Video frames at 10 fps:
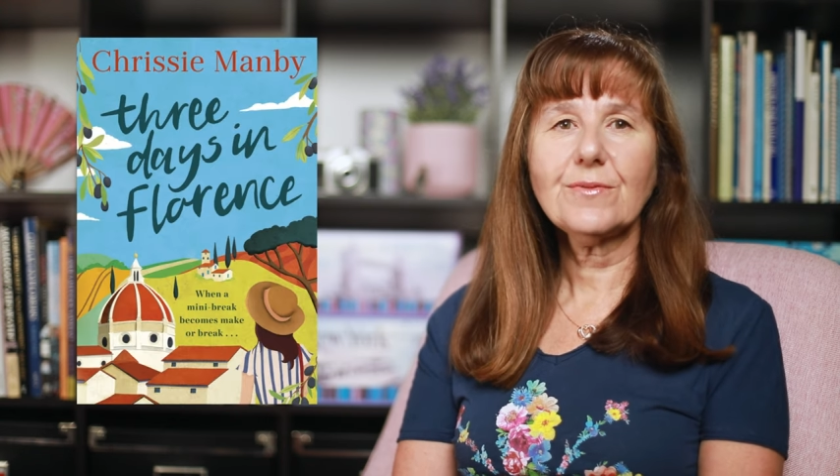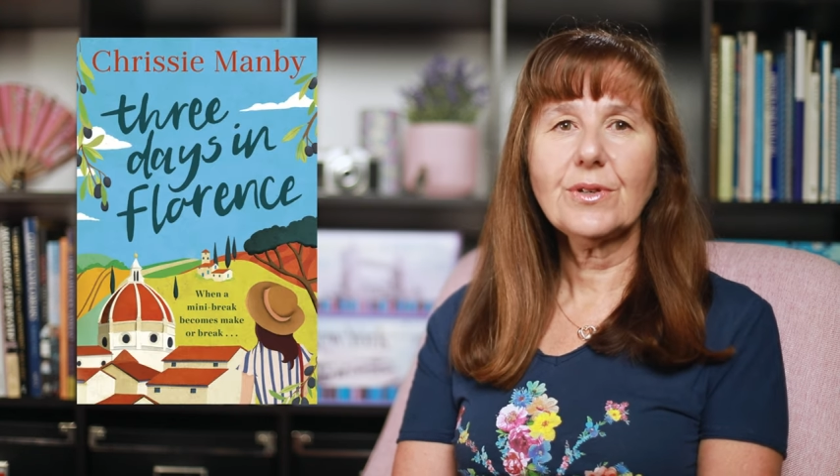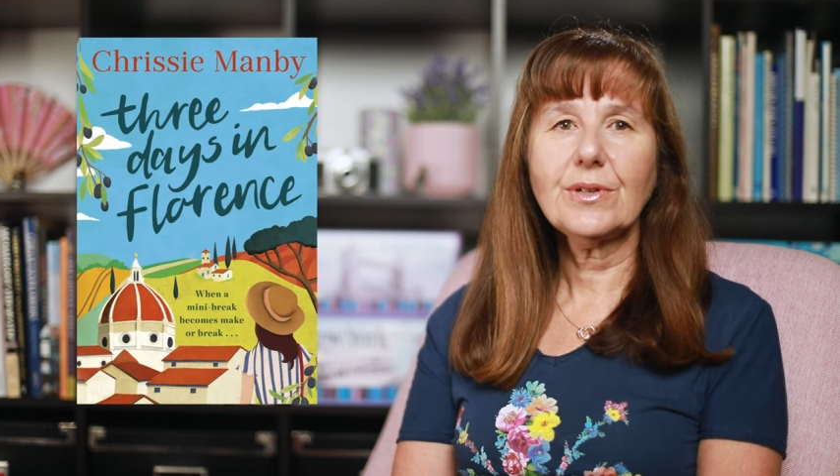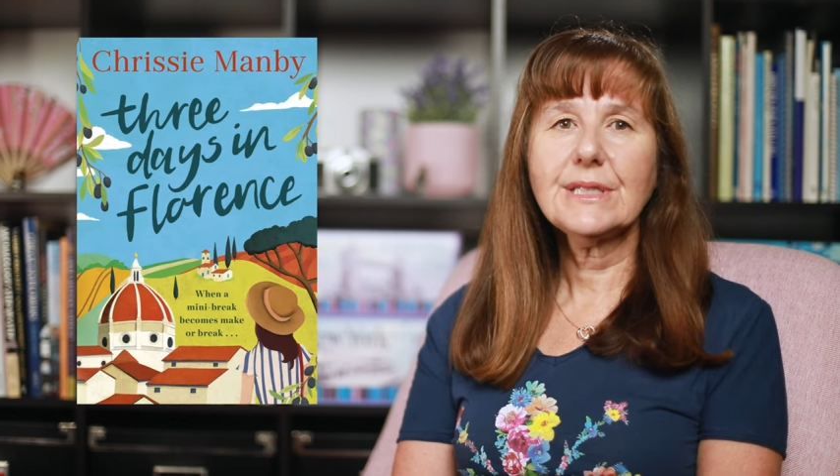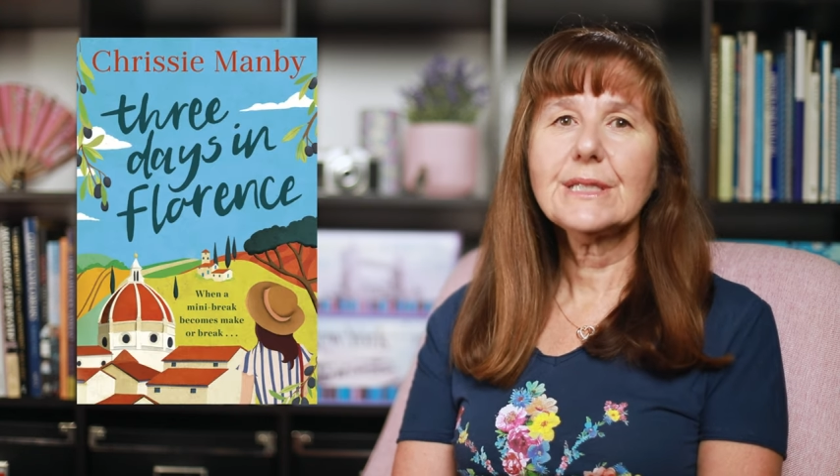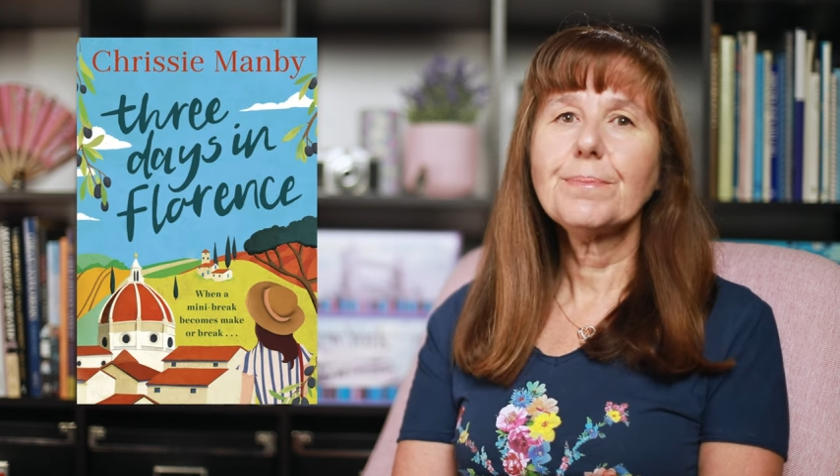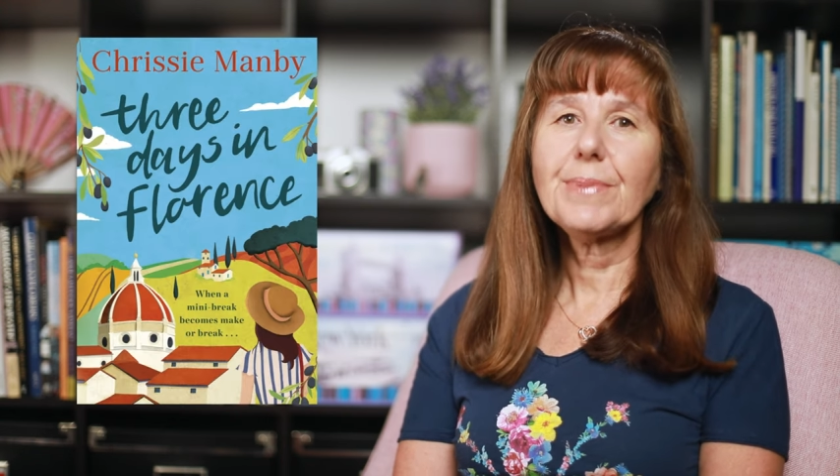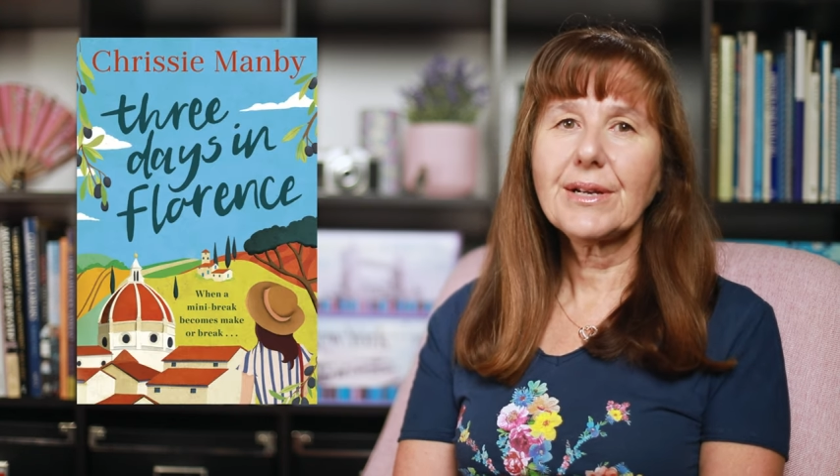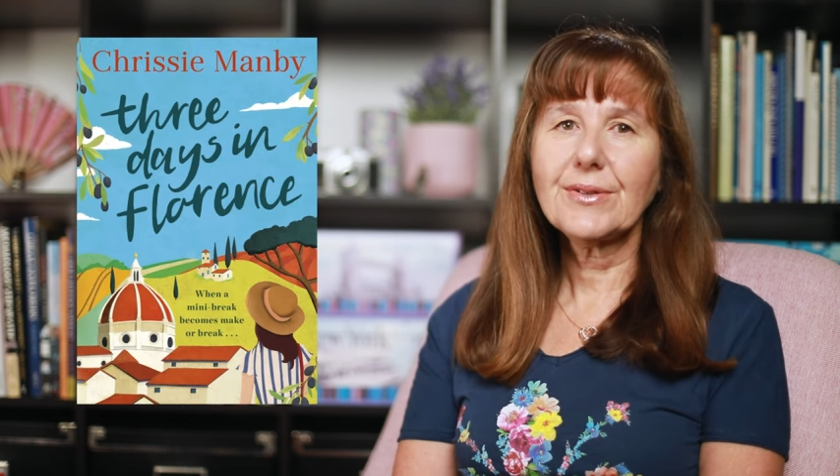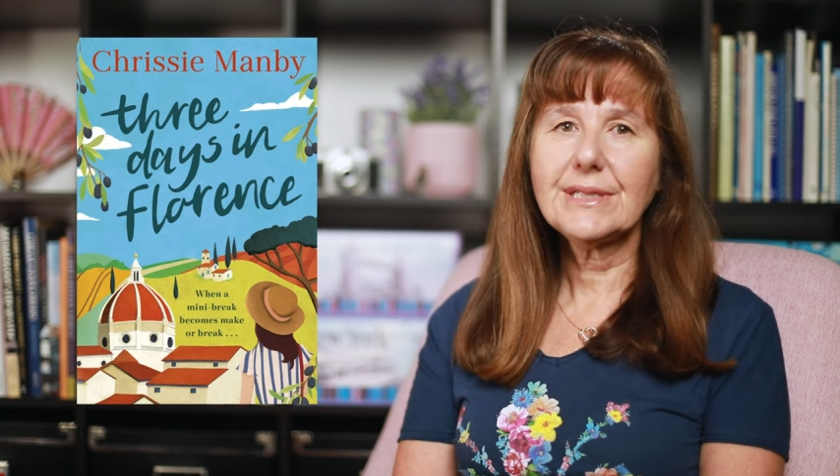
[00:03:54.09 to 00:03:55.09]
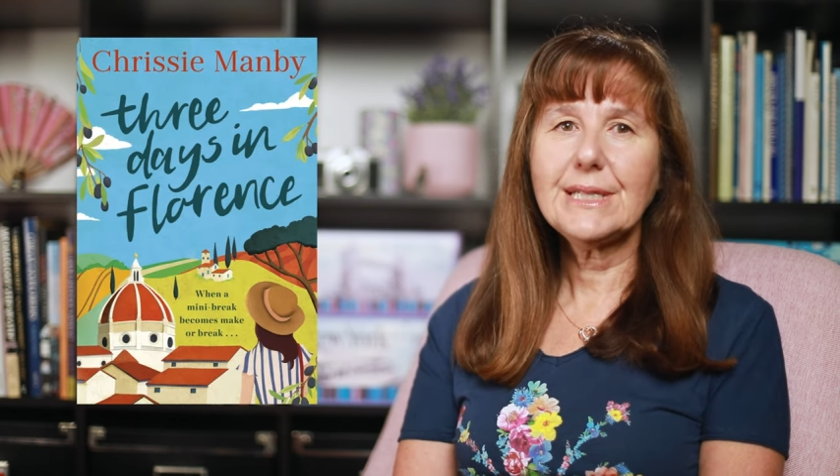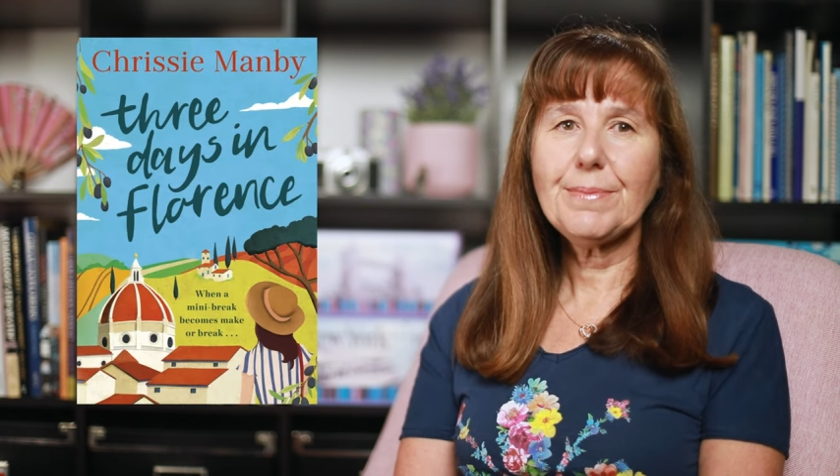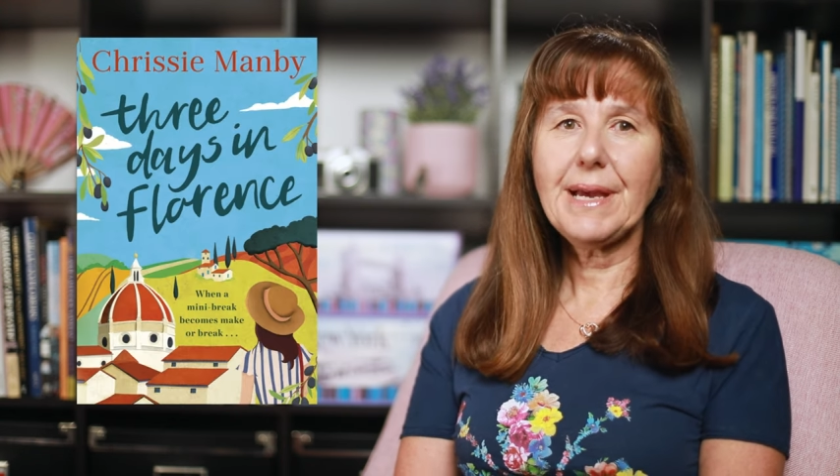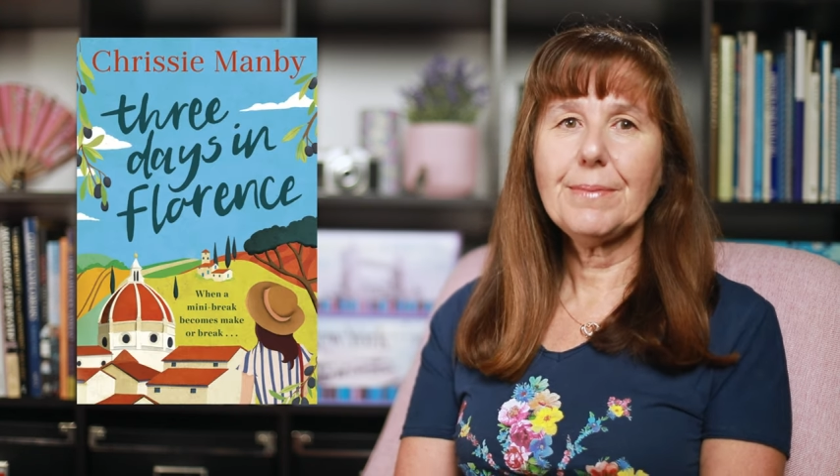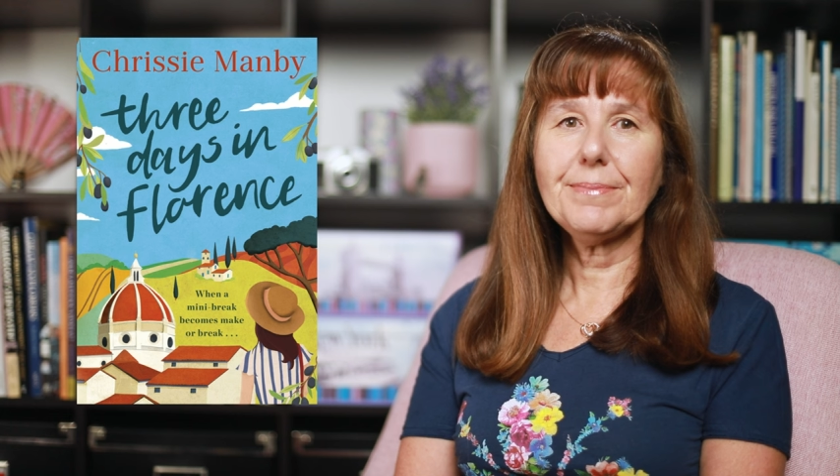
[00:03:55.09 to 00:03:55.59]
Florence by Chrissie
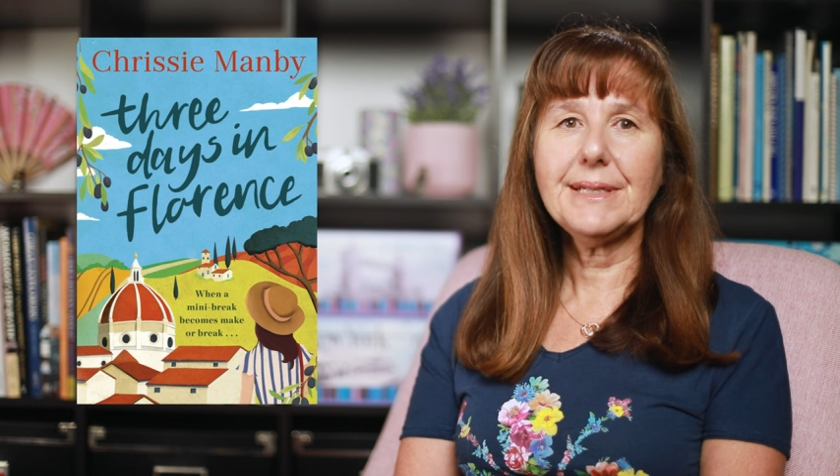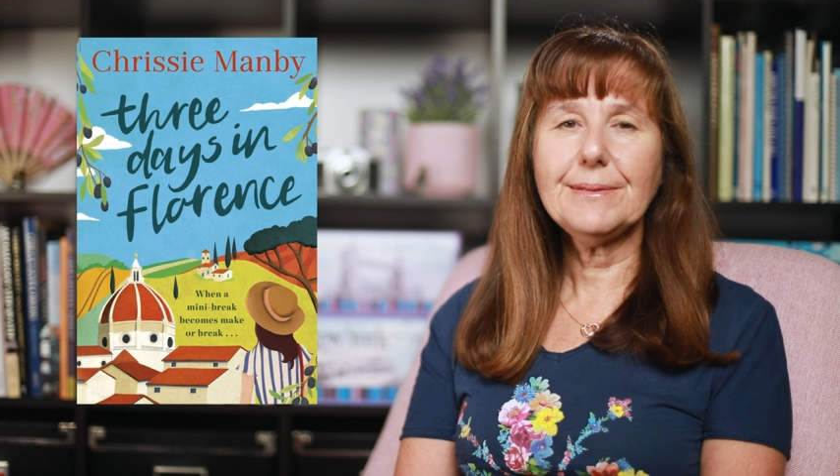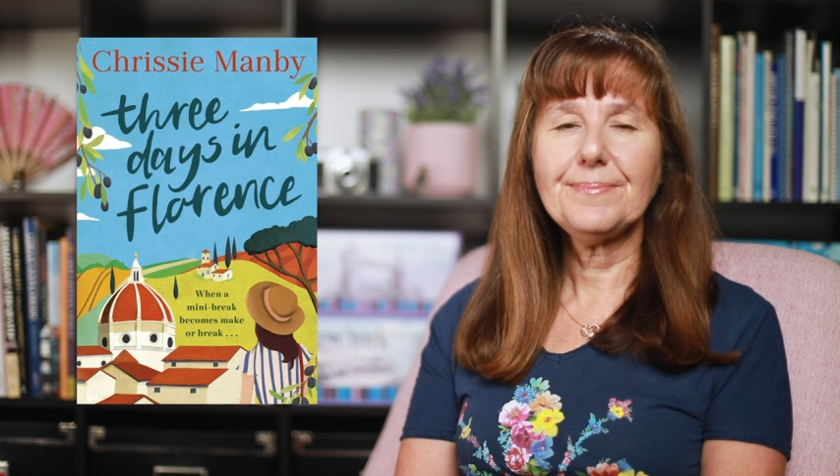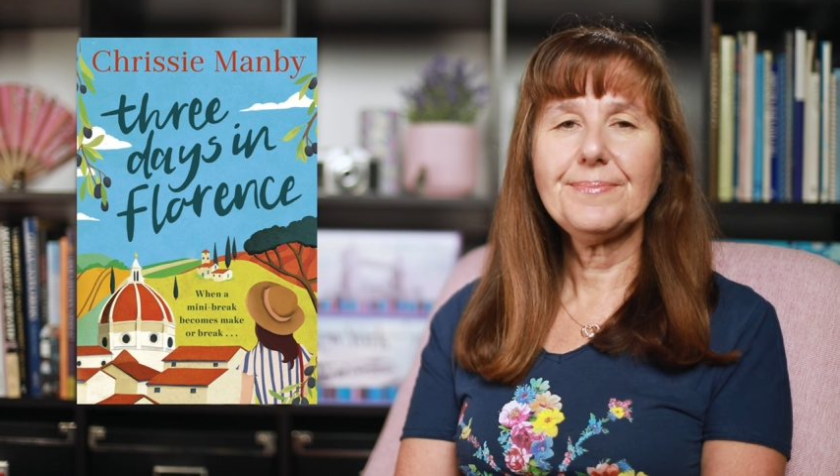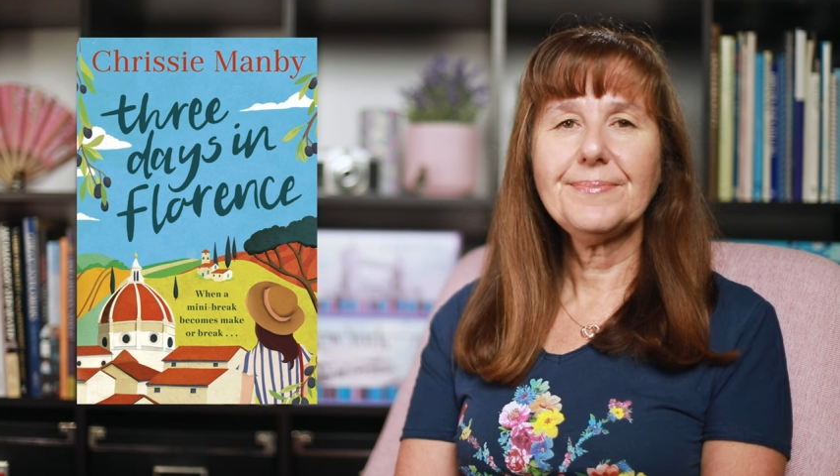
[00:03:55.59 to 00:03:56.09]
Manby.